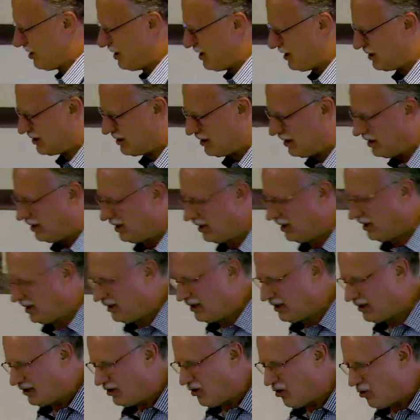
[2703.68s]
you to get the
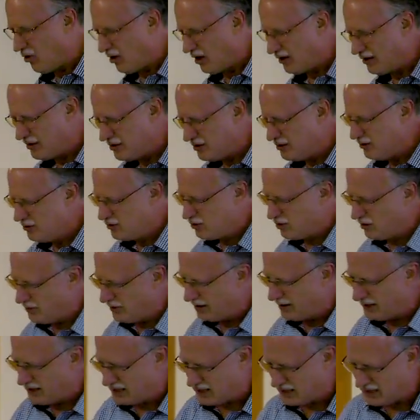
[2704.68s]
go on the YouTube
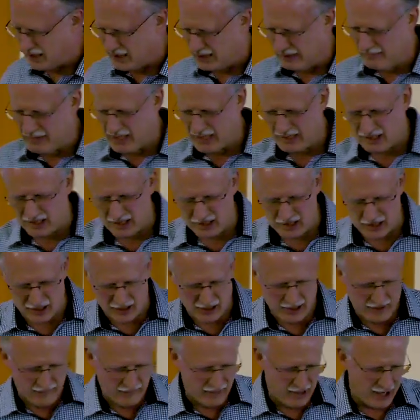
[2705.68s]
and listen to the message.
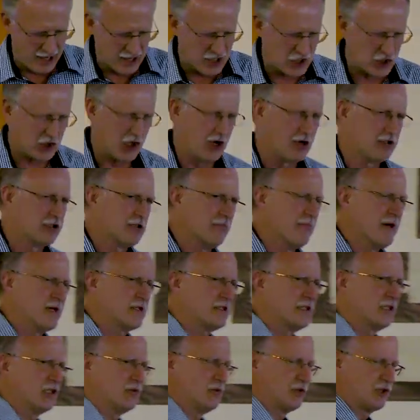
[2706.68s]
I started the
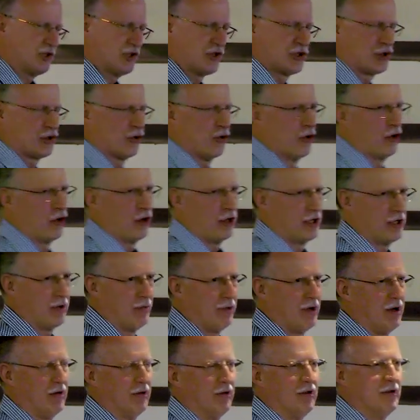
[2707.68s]
message with a story
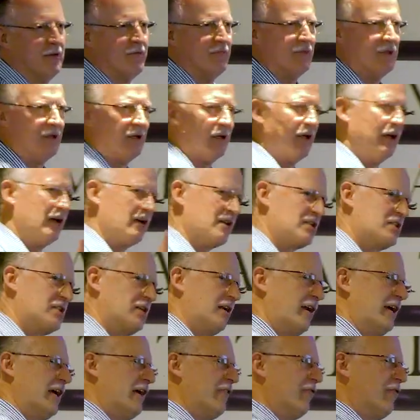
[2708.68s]
about uh,
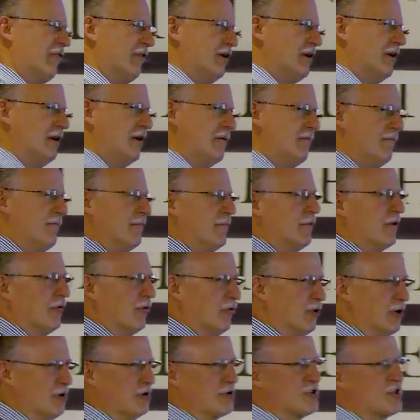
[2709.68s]
slavery,
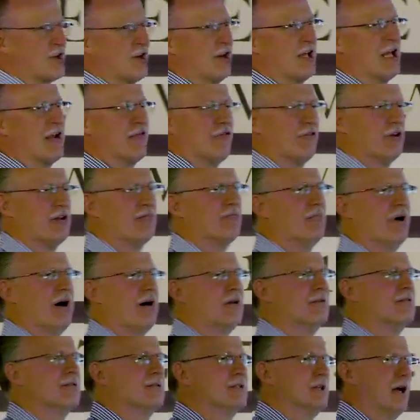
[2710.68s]
real slavery in
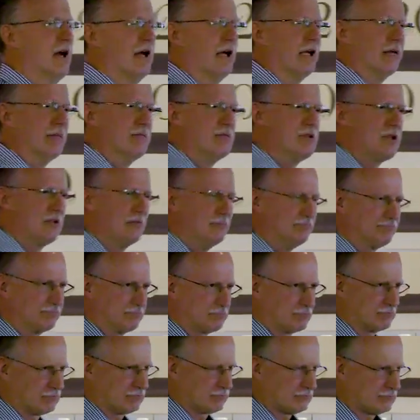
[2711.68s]
modern times,
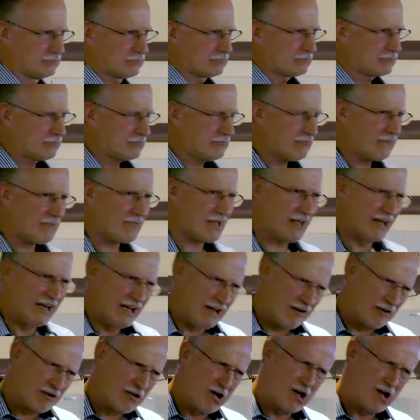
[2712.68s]
and how